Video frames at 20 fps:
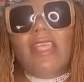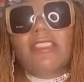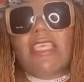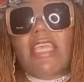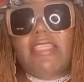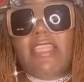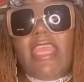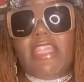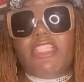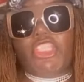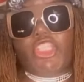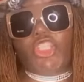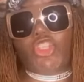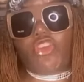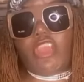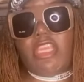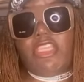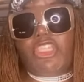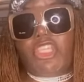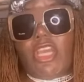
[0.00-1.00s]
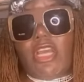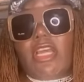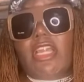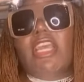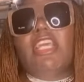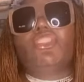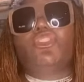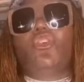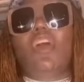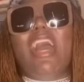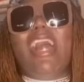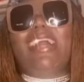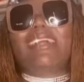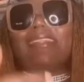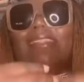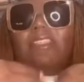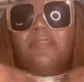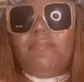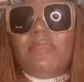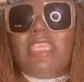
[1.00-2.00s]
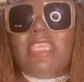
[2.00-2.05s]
as a dead stranger to ask